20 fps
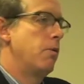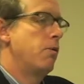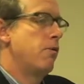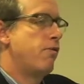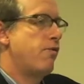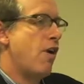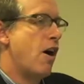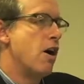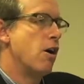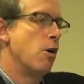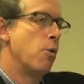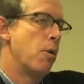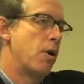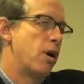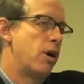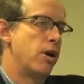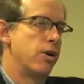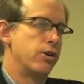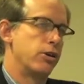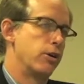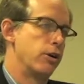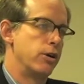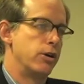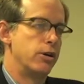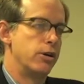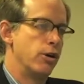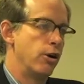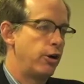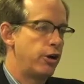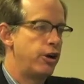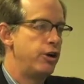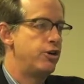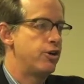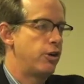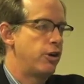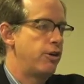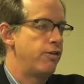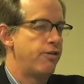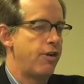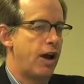follow one another in
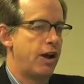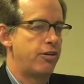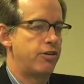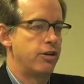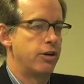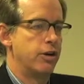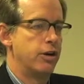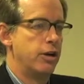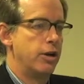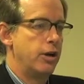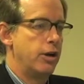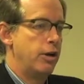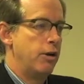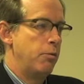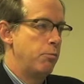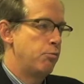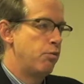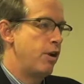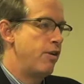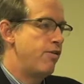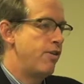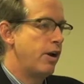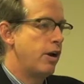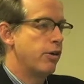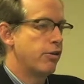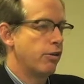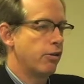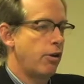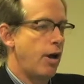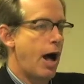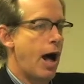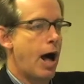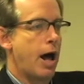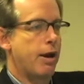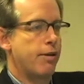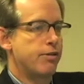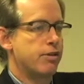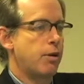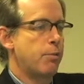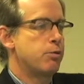herky-jerky fashion prefigures a lot
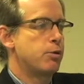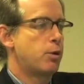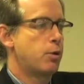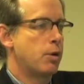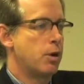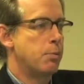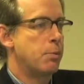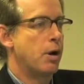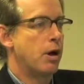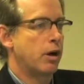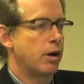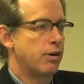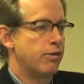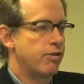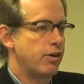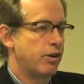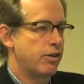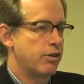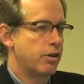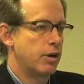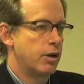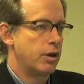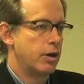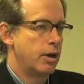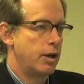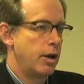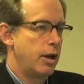of subsequent American fiction.